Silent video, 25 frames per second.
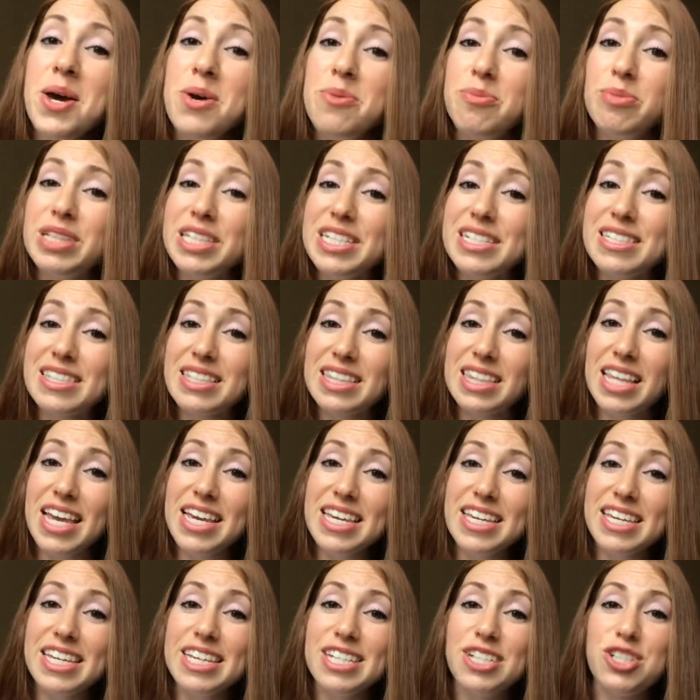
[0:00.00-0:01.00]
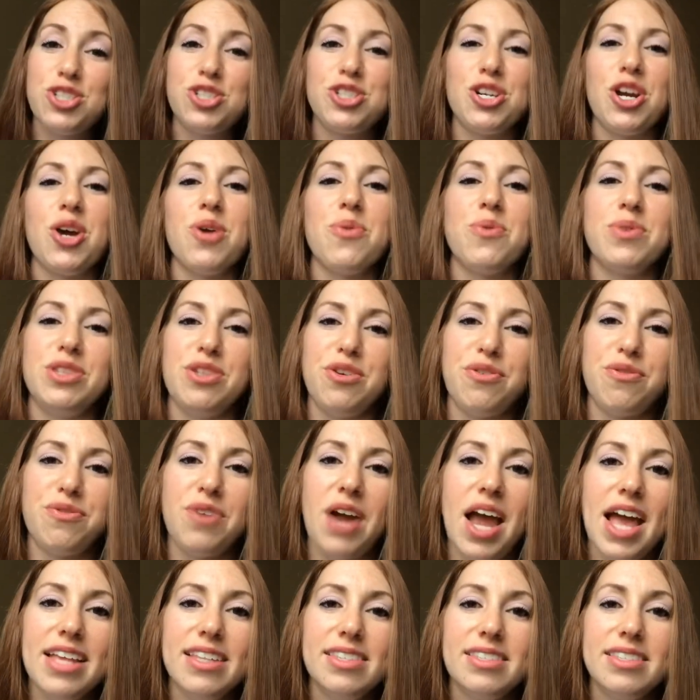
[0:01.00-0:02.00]
Please like it, share it with your
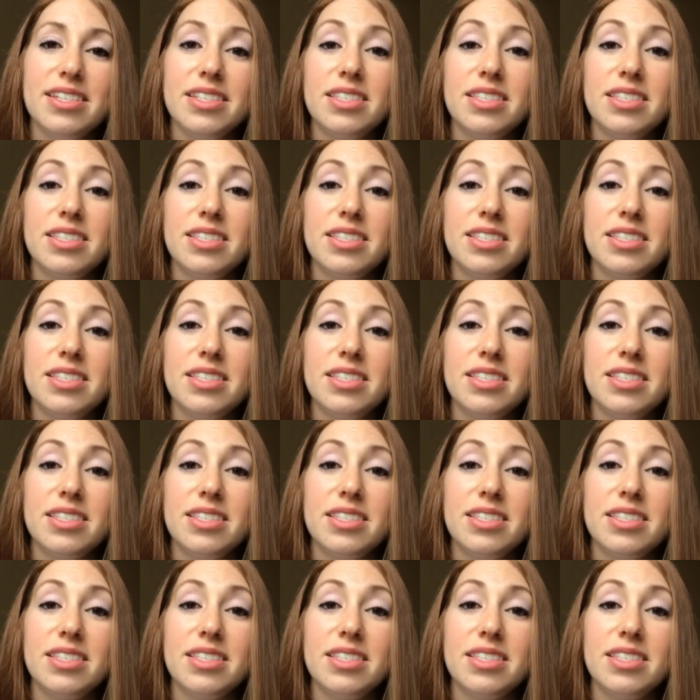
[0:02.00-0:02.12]
friends,